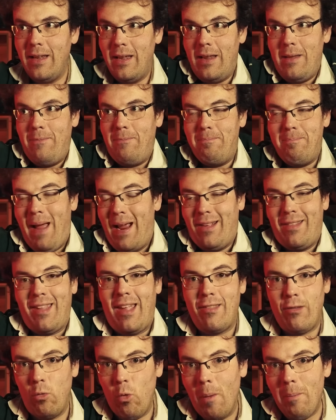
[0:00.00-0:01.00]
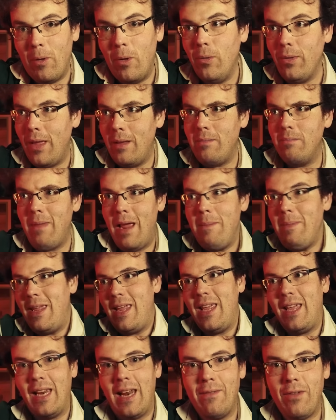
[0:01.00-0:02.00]
If Max has a wobble, then maybe
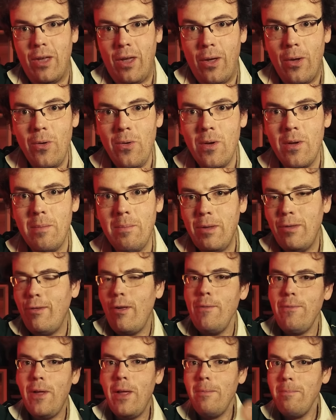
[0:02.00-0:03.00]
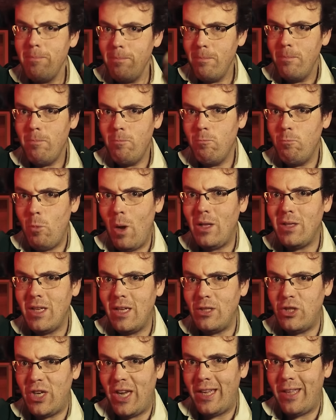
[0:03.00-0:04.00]
he can have a go. But so far, well
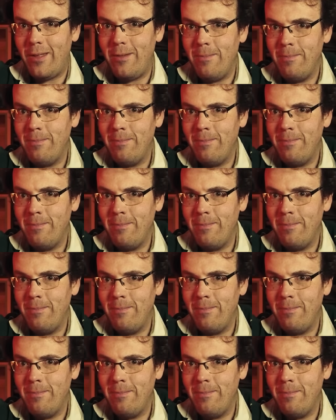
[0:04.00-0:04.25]
done, Checo.